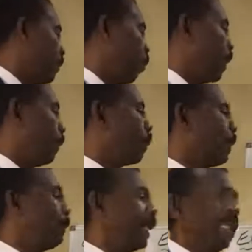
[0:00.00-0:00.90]
So we put
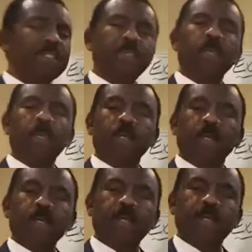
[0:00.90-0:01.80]
a
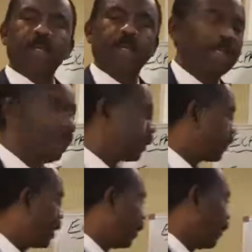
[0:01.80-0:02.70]
placeholder
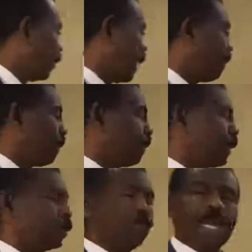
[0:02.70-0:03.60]
so that we could have
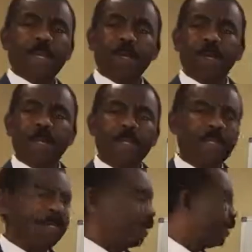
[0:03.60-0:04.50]
the
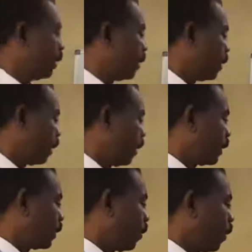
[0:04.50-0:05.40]
trinomial.
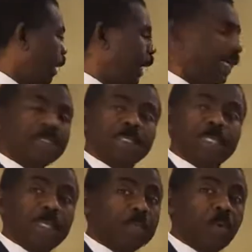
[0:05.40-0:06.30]
There's no x,
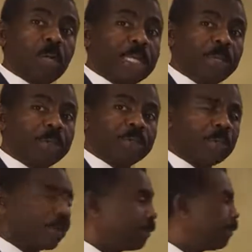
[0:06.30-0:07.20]
there's no linear
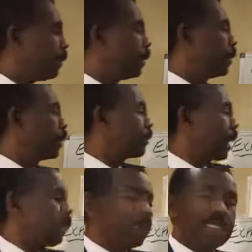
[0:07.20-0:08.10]
term, so
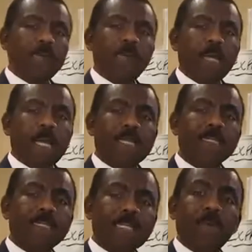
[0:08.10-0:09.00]
I put
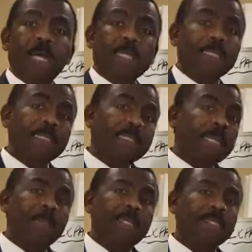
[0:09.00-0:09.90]
0x. 0x is the
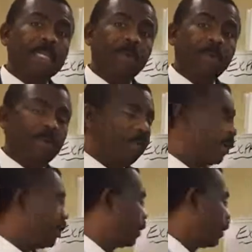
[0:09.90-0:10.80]
same as 0.
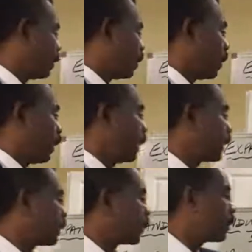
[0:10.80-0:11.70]
So
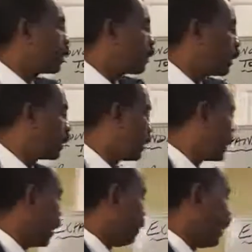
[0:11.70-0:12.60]
this is the
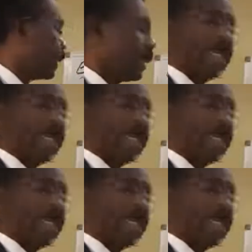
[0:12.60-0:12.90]
same as